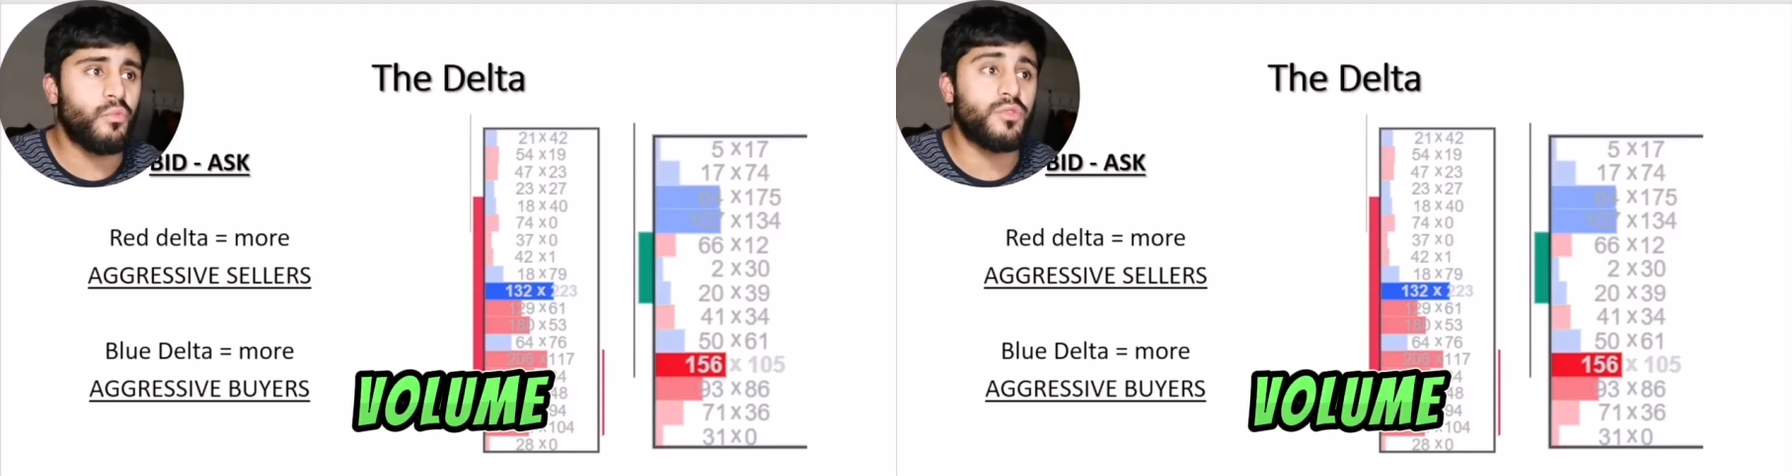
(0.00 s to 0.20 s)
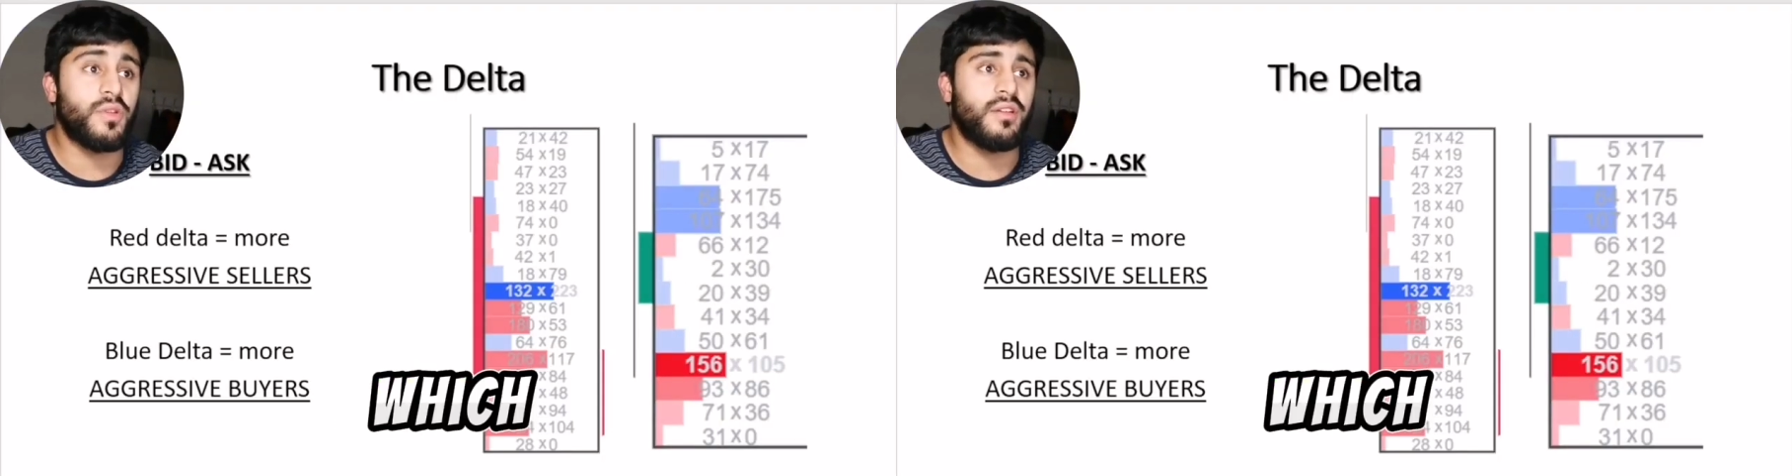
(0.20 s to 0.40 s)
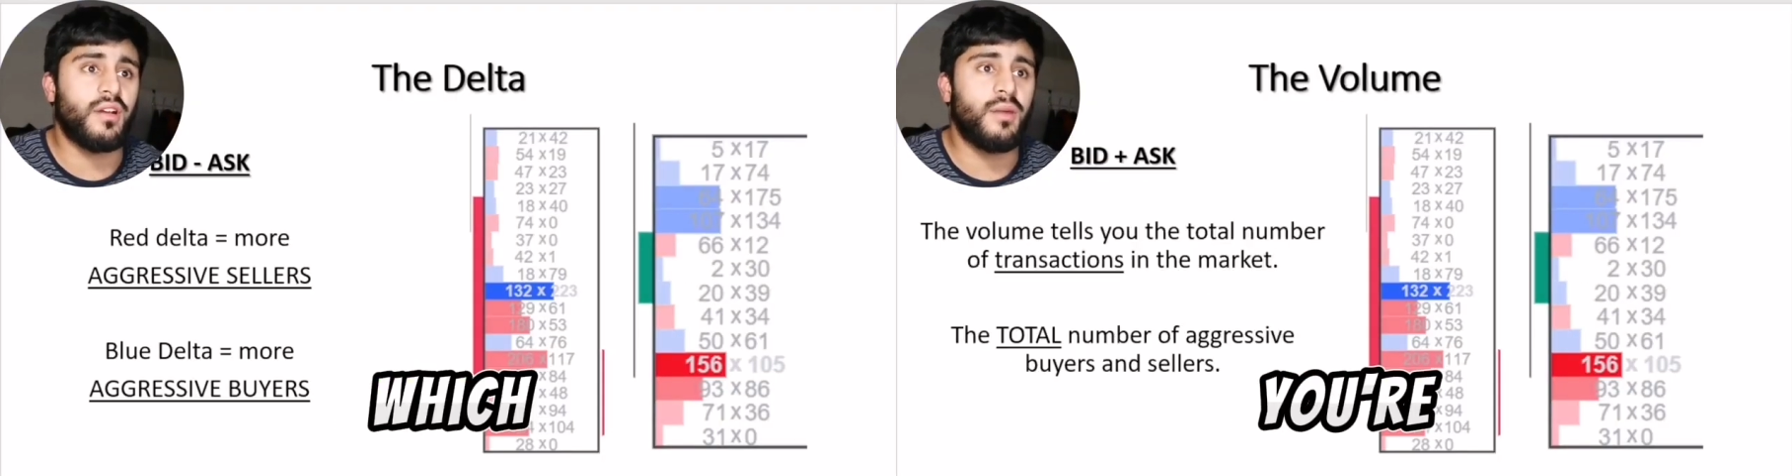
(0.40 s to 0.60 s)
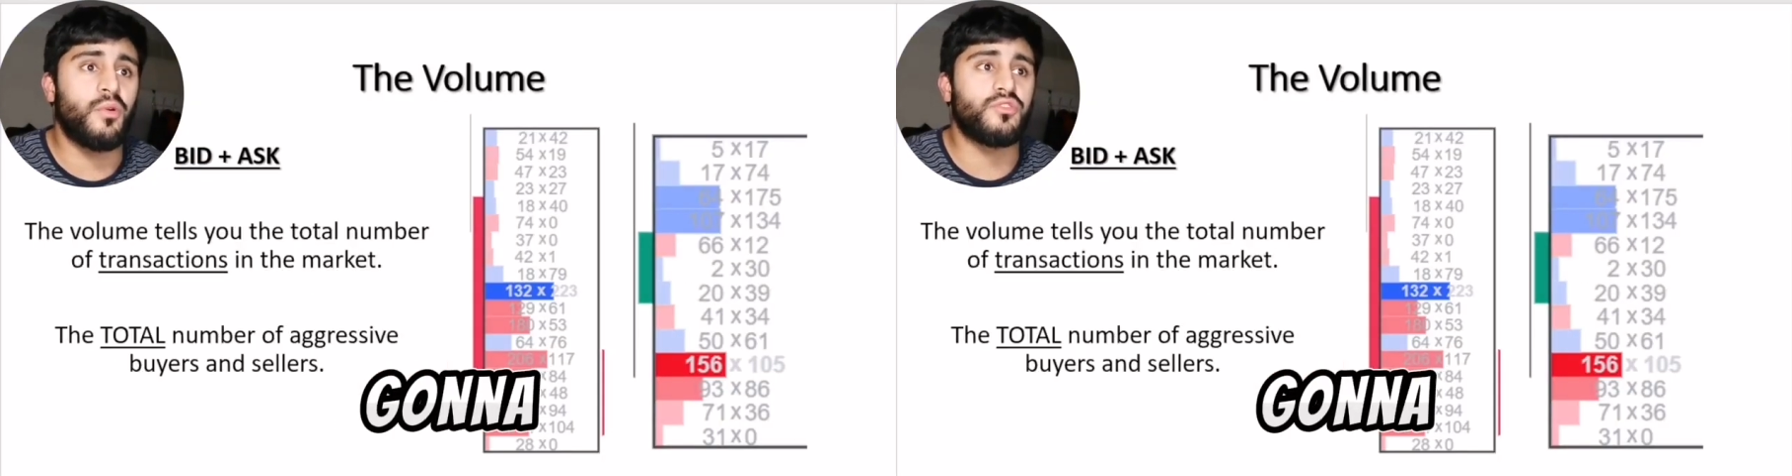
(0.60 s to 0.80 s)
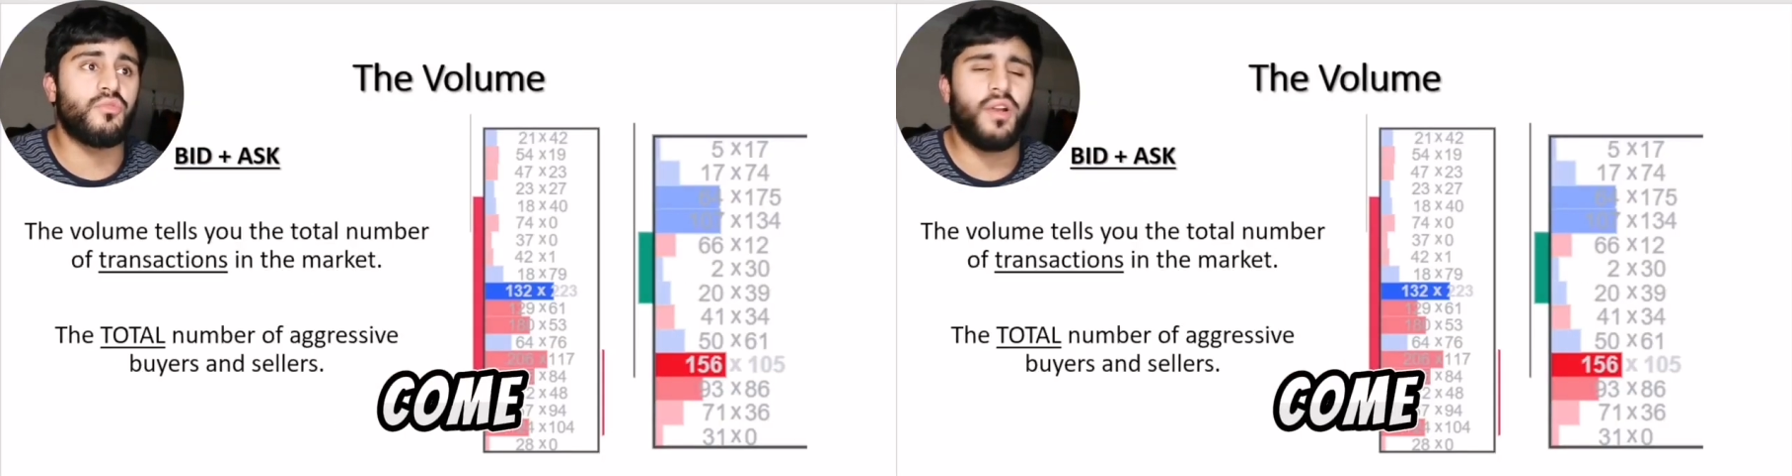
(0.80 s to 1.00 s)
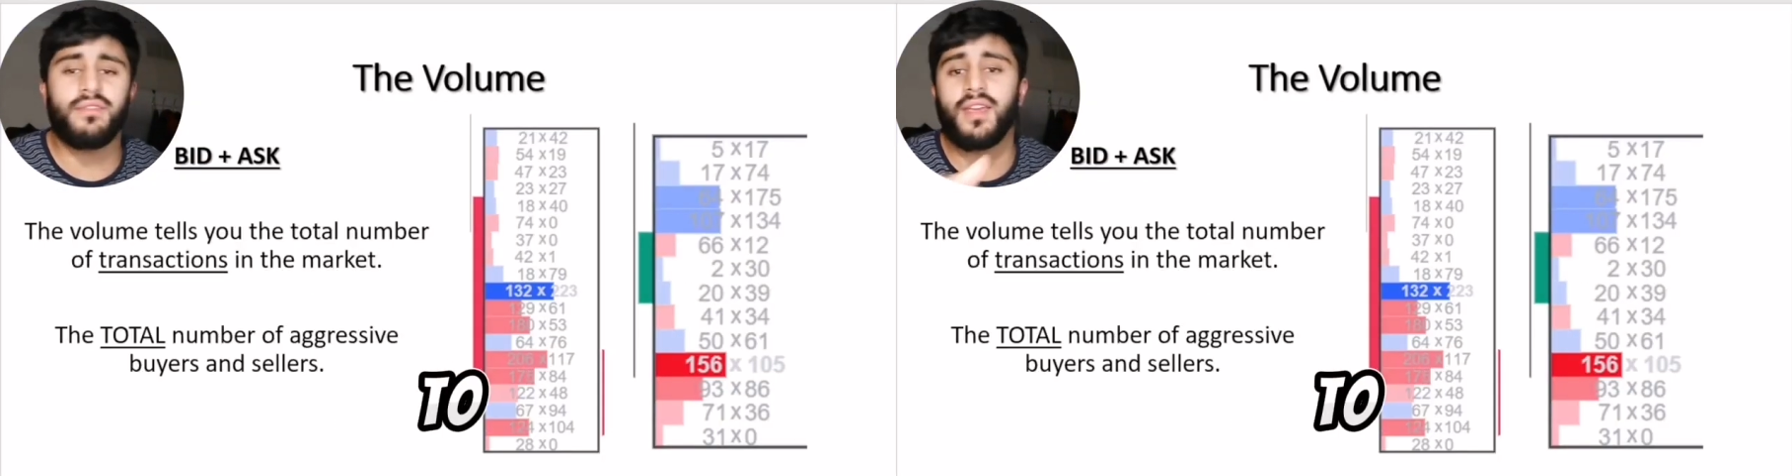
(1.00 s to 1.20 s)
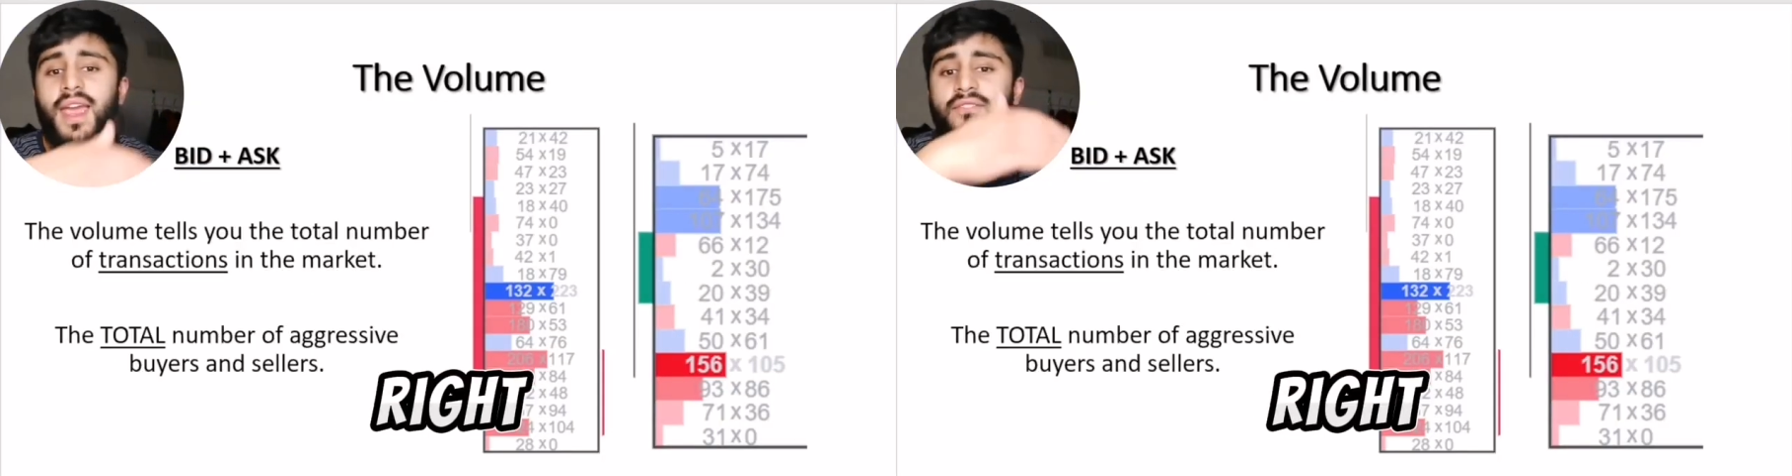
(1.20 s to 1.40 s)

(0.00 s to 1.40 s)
which we're going to come on to, right?